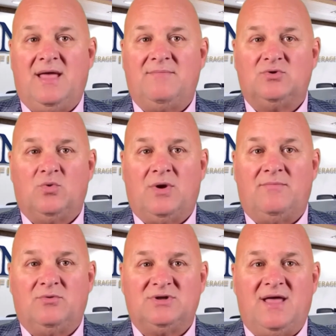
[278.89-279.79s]
they have a
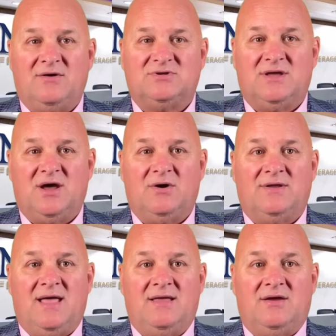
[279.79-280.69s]

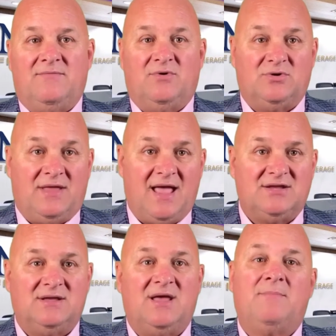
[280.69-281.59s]
$24,000 deferred
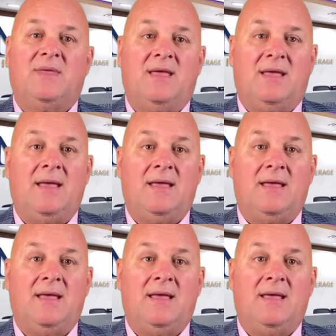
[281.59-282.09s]
tax liability.